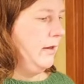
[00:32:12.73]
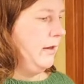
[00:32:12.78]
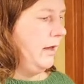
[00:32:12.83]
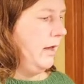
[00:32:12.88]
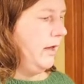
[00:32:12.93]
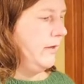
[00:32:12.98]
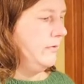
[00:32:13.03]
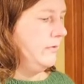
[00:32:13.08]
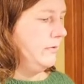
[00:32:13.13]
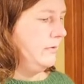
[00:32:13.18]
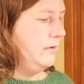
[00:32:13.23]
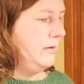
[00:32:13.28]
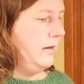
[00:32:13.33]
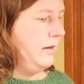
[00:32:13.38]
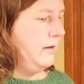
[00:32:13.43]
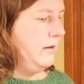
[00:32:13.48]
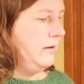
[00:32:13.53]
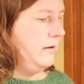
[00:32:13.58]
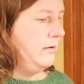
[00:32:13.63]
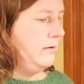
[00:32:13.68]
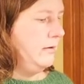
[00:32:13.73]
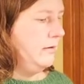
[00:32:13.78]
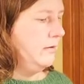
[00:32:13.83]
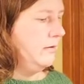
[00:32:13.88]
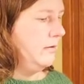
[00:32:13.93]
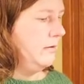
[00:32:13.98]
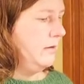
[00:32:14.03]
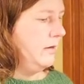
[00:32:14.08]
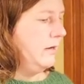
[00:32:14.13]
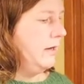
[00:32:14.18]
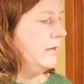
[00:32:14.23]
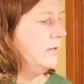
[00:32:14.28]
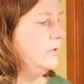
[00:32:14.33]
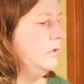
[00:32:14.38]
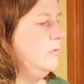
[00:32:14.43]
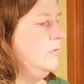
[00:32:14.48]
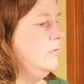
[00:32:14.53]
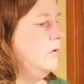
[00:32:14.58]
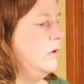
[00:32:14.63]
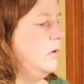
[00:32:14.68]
And then the thing I don't